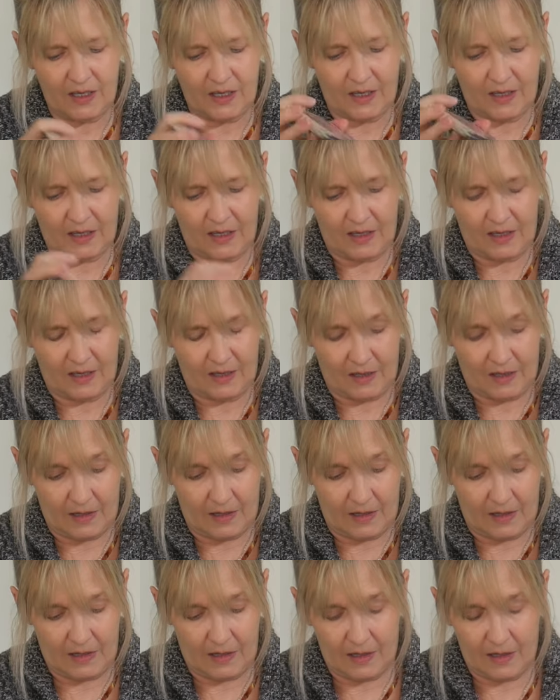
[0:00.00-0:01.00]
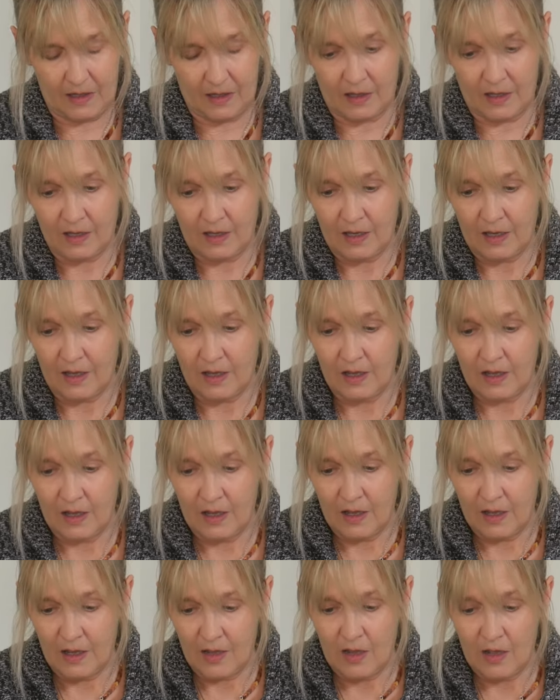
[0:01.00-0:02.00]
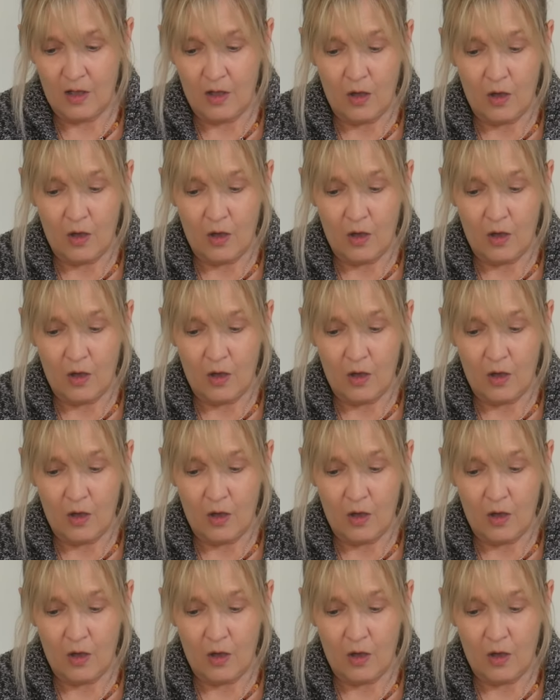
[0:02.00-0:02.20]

Nothing is said.